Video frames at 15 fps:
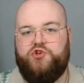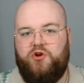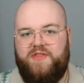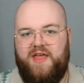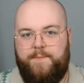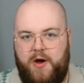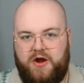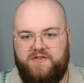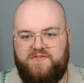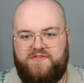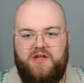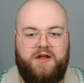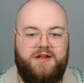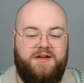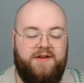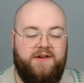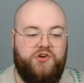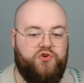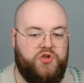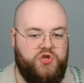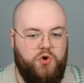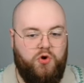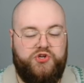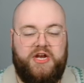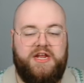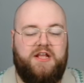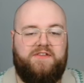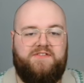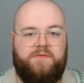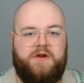during the opponent's turn, during your turn
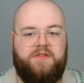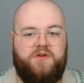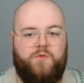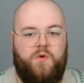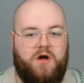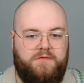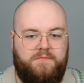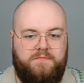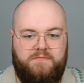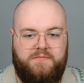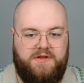you can summon another one,